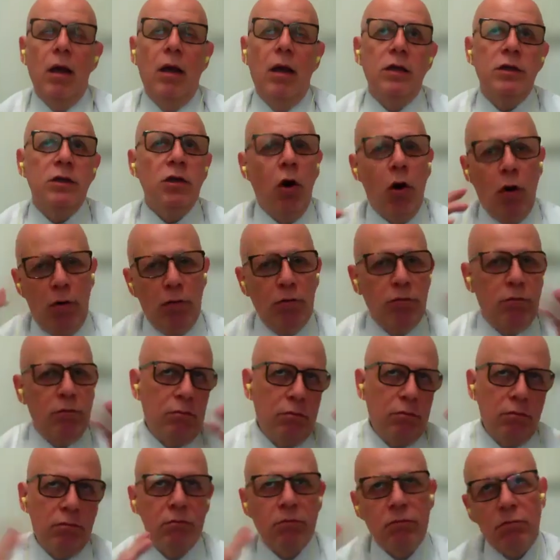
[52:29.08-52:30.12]
So
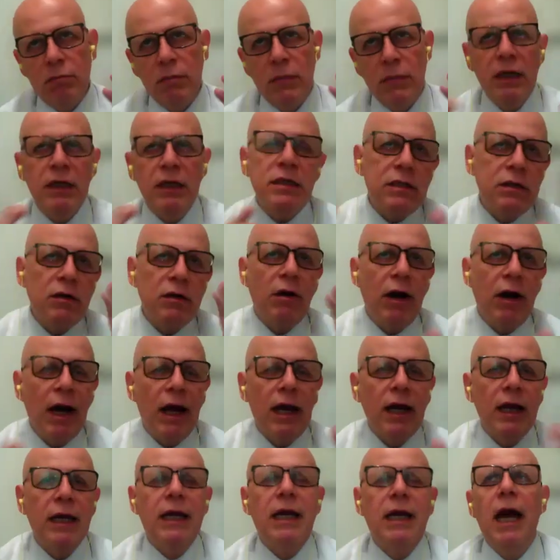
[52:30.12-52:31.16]
it's a
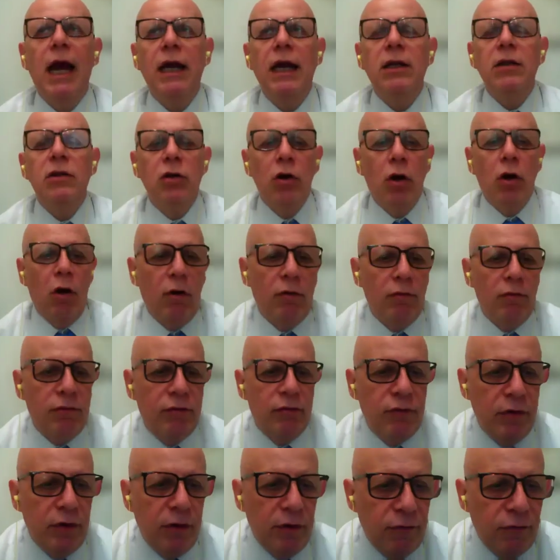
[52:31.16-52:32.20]
right kind of
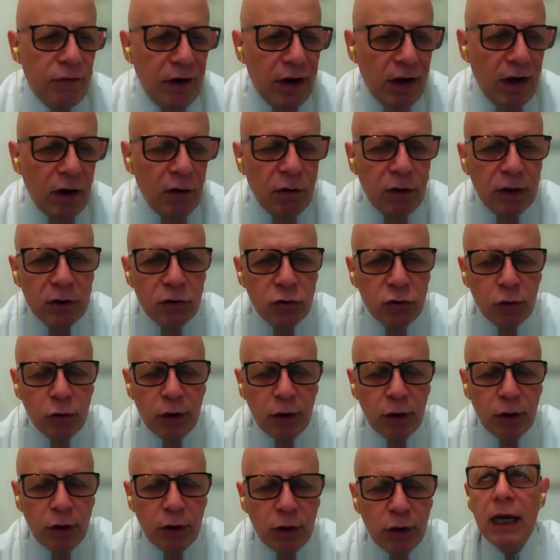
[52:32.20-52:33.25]
very
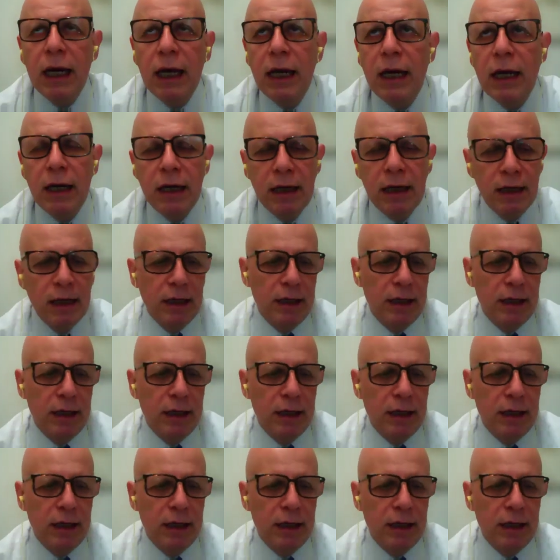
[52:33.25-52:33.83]
tricky